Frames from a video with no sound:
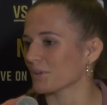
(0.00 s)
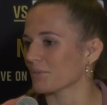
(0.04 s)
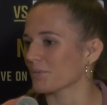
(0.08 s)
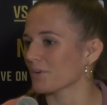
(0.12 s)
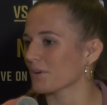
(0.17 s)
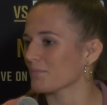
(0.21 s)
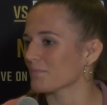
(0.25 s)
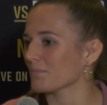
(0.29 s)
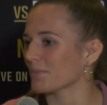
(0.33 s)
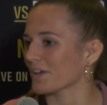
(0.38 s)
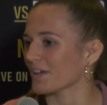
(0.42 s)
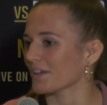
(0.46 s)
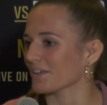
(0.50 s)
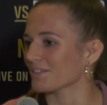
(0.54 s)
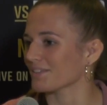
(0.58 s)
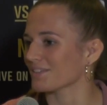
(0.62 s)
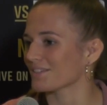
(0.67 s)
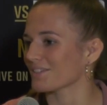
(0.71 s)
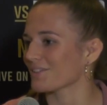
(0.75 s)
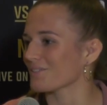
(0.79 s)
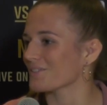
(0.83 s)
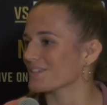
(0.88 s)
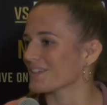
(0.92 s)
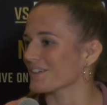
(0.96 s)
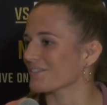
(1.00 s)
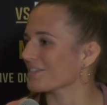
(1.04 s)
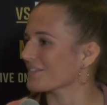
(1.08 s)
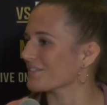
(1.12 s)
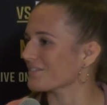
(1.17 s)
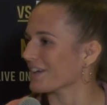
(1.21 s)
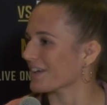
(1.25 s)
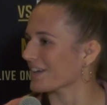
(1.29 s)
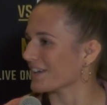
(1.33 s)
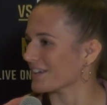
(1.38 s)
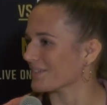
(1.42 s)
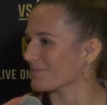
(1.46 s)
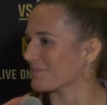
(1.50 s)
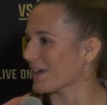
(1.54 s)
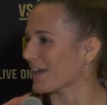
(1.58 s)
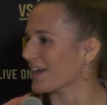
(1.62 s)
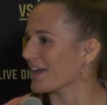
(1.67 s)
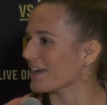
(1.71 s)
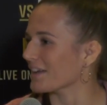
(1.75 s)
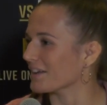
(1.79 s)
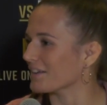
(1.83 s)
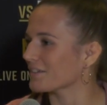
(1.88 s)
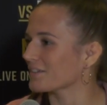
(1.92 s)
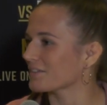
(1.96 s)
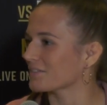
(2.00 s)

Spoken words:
one, but so is every fight in my head.